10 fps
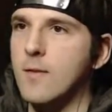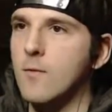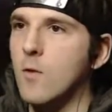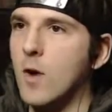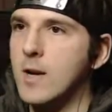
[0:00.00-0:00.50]

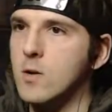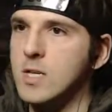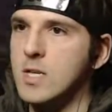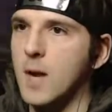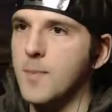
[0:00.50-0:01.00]
and right, not
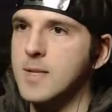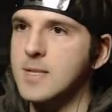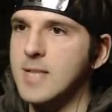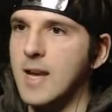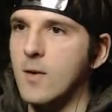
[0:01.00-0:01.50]
just up
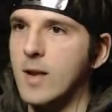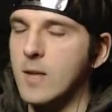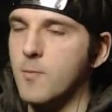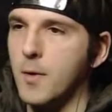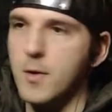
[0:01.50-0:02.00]
and down, and he
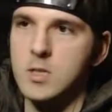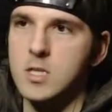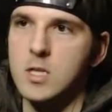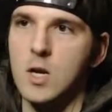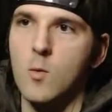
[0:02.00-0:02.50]
probably got
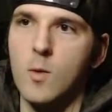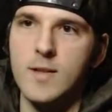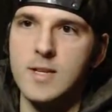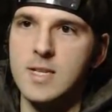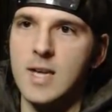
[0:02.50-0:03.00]
stuck in one of
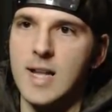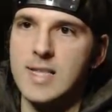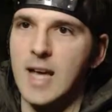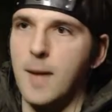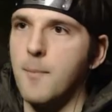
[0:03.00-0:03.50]
these
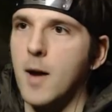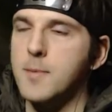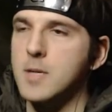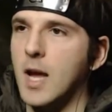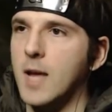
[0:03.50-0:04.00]
goddamn
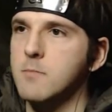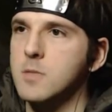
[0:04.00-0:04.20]
pipes. I am